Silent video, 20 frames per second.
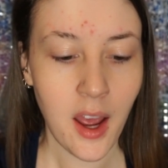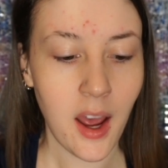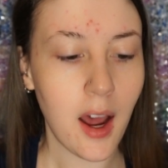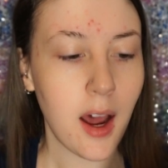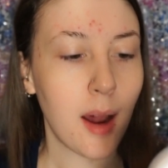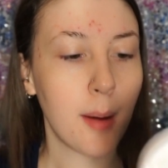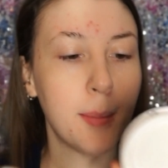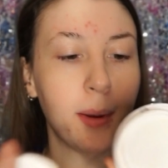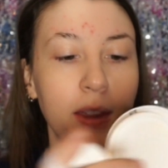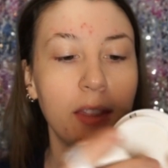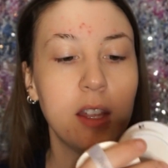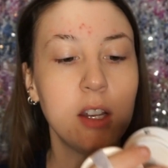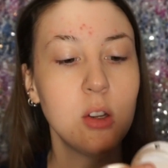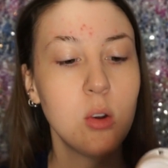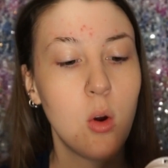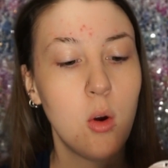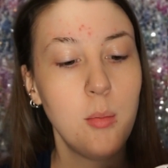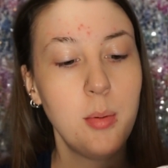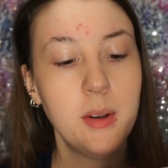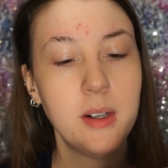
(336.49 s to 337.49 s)
And then
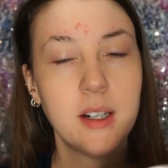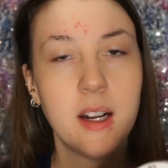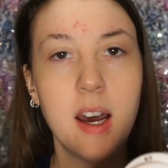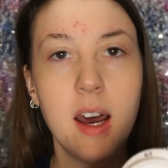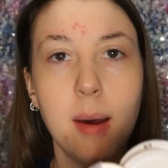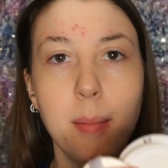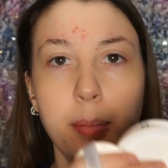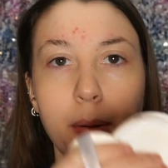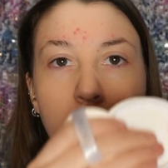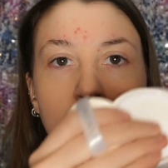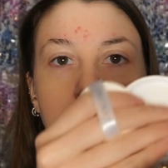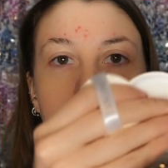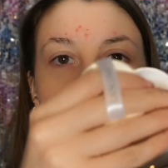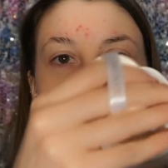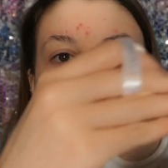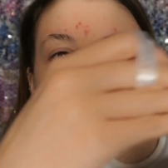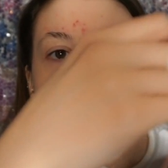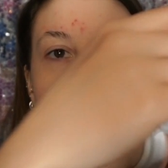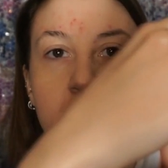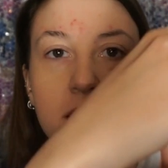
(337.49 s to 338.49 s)
you open it up
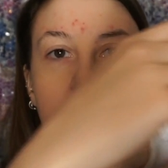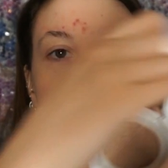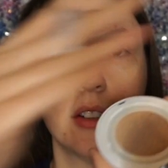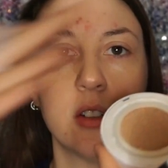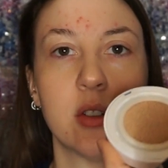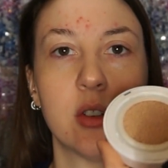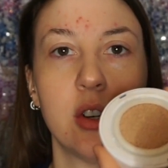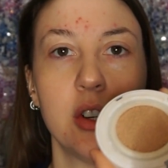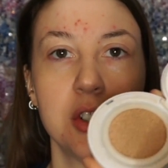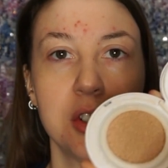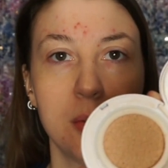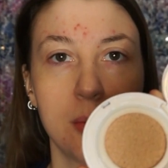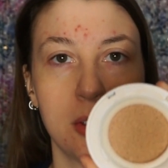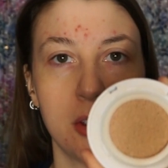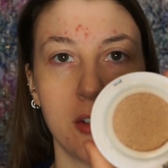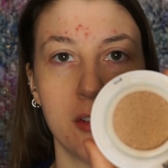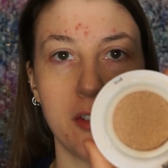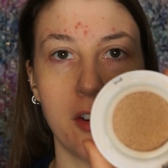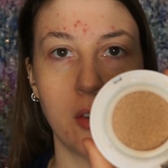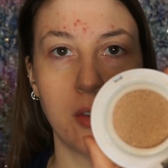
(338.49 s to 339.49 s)
and it's got the little cushion
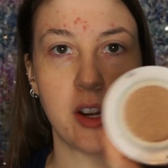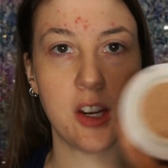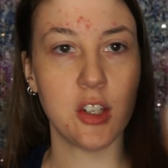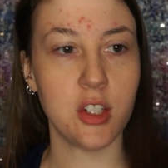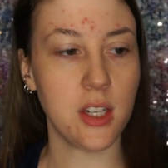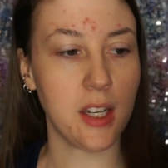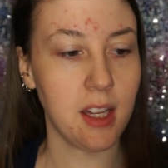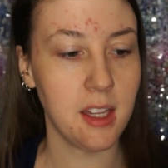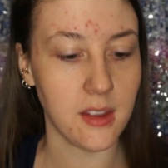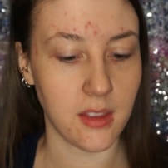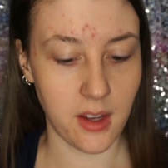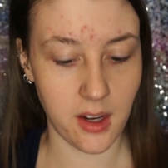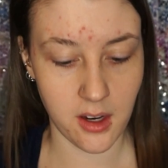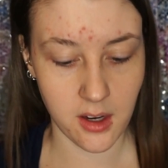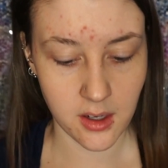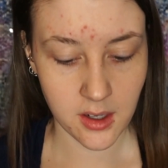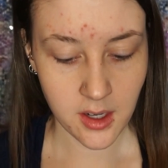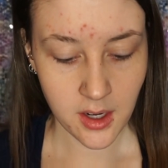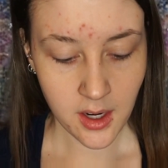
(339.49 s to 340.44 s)
with your foundation in there.